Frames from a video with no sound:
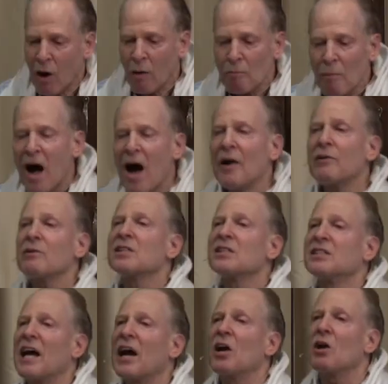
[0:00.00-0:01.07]
modern
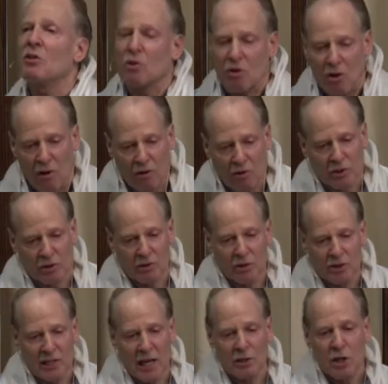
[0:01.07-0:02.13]
secular culture
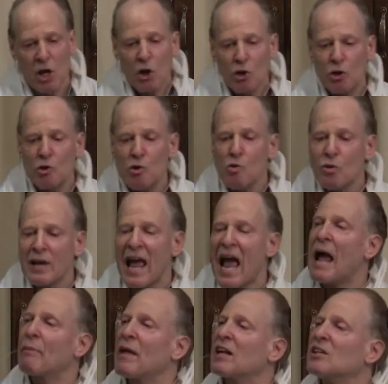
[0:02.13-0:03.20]
says you
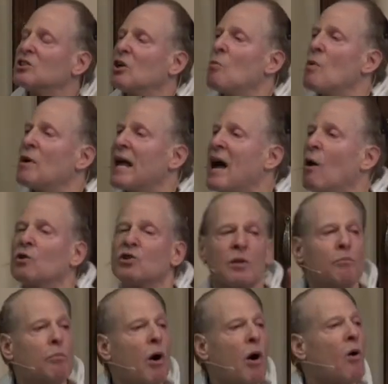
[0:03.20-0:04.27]
can't let someone else
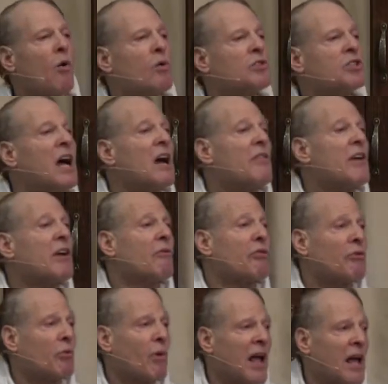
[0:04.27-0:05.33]
impose their
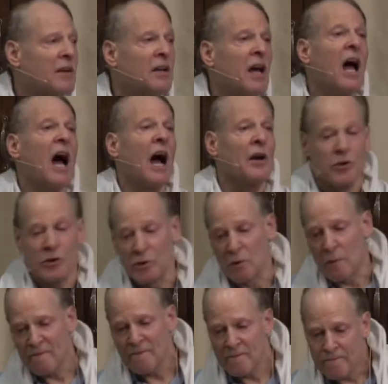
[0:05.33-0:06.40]
thread on you.
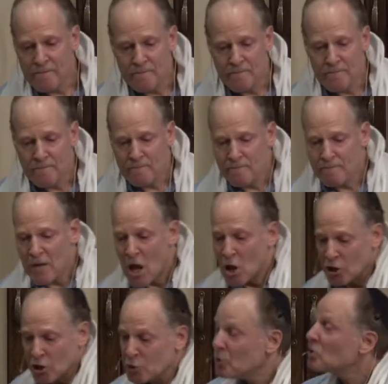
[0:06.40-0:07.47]

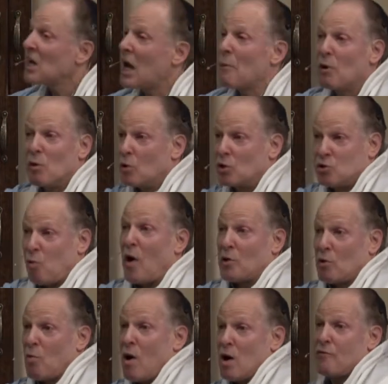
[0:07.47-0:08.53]
You decide what's right
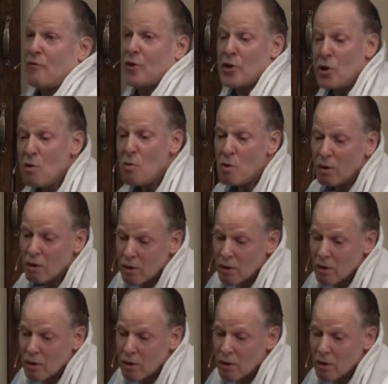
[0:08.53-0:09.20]
or wrong for you.